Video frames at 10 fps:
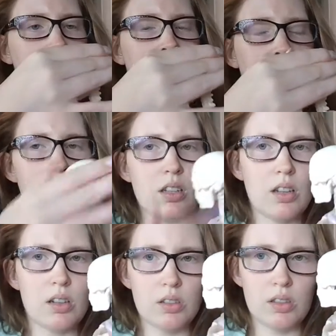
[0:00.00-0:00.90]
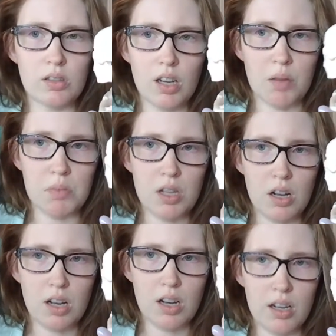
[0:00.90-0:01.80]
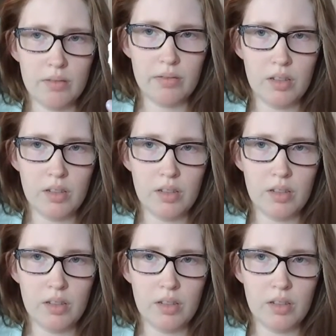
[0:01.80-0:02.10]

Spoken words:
This little dude comes off.